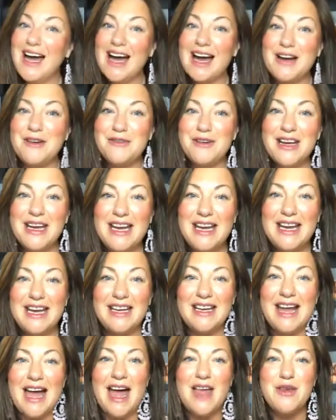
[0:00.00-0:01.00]

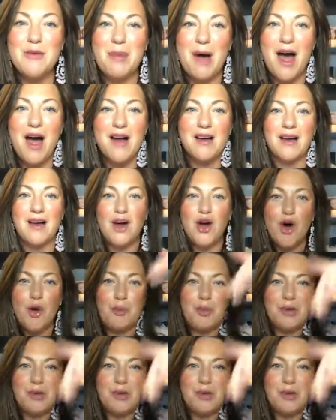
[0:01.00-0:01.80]
Irene, Heather Barker,